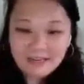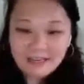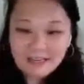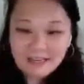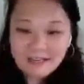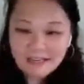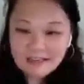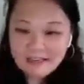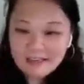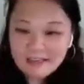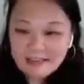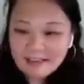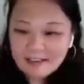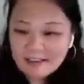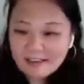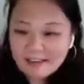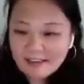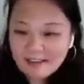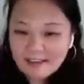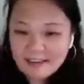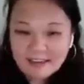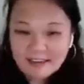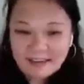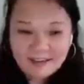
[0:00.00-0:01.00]
This
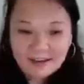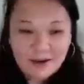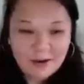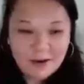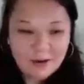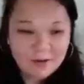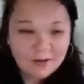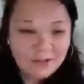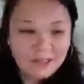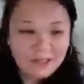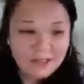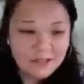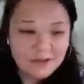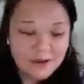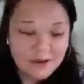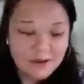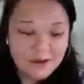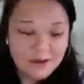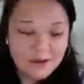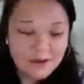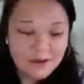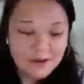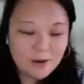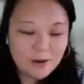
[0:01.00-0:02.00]
theory,
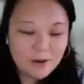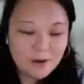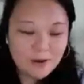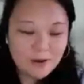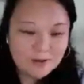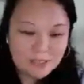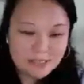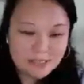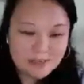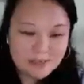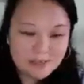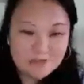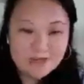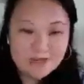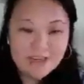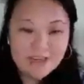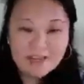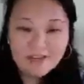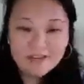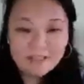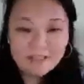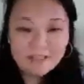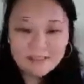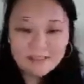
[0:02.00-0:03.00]
all these
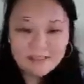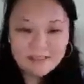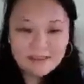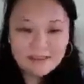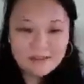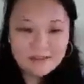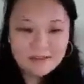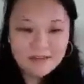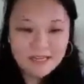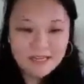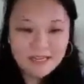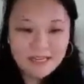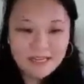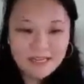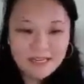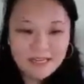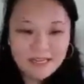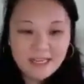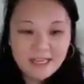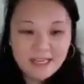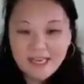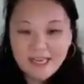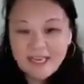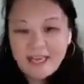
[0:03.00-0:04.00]
authors, they agree on
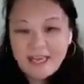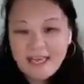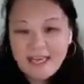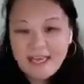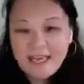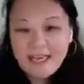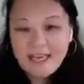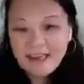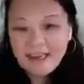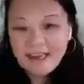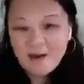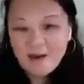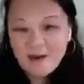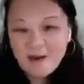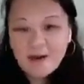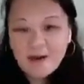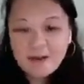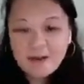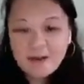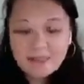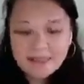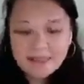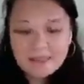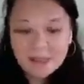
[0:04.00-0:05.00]
this theory,
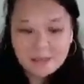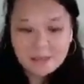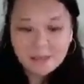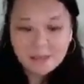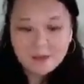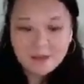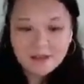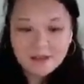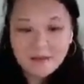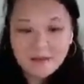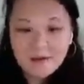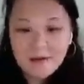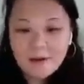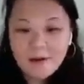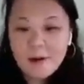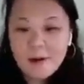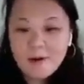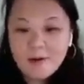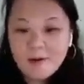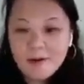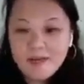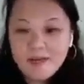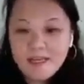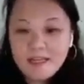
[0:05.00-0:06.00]
and this
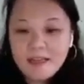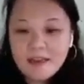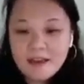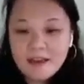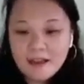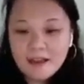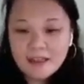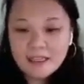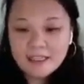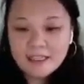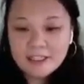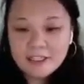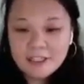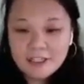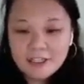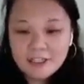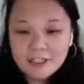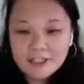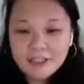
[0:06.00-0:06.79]
is what they call